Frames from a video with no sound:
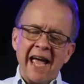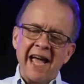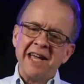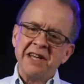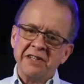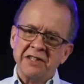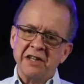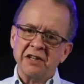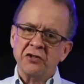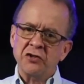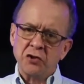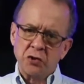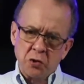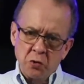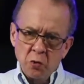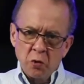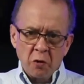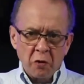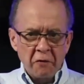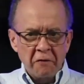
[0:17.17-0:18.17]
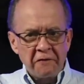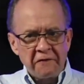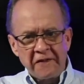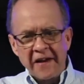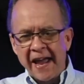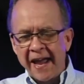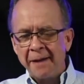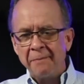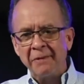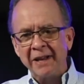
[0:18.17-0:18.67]
as a school
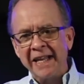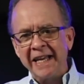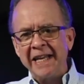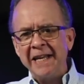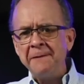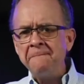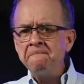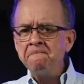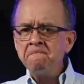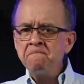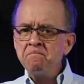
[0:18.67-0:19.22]
family,